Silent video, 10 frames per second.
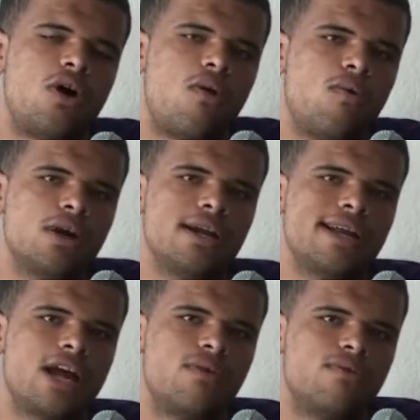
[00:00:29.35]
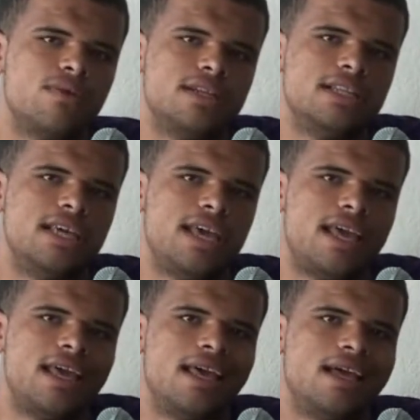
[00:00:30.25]
we're in a
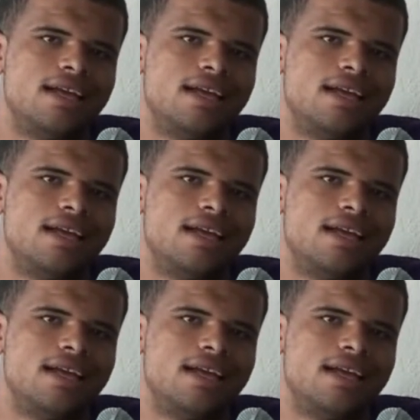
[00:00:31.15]
really